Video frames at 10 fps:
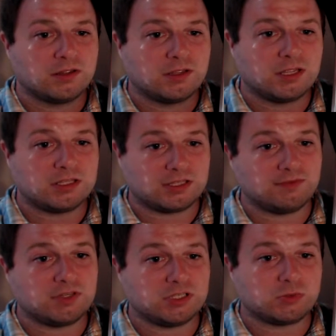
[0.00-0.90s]
in
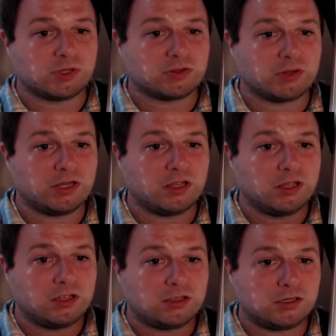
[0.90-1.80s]
1723
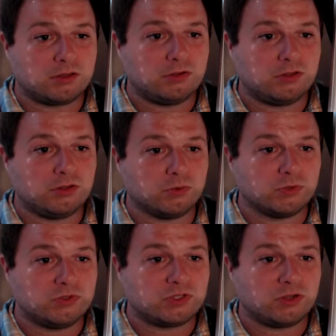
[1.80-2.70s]
concluded the
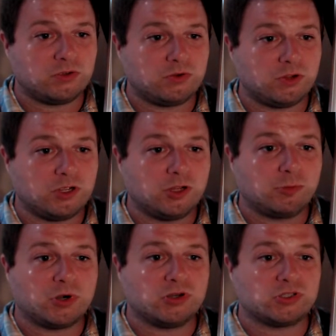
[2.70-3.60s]

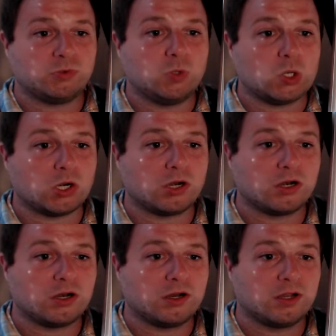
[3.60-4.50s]
Russo-Persian War
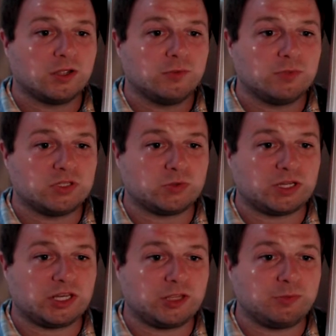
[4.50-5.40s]
between
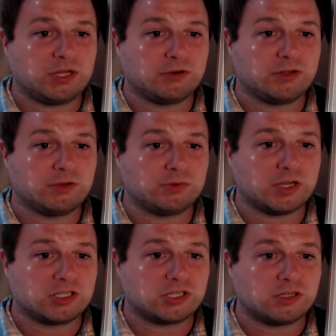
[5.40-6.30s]
Imperial
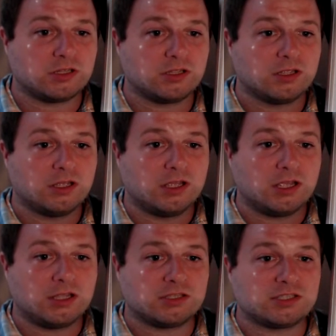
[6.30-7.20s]
Russia
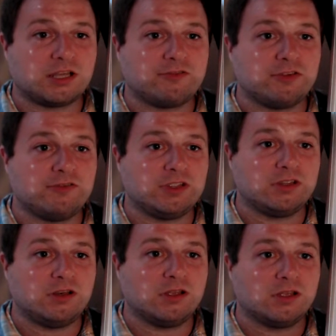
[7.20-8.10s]
and
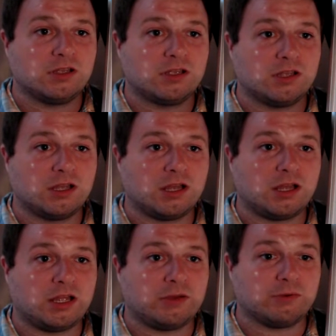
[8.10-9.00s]
Safavid
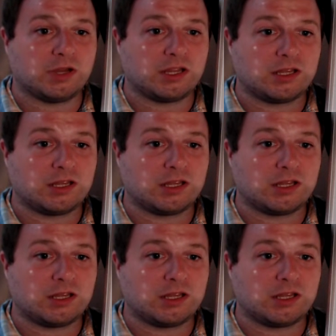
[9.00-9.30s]
Iran.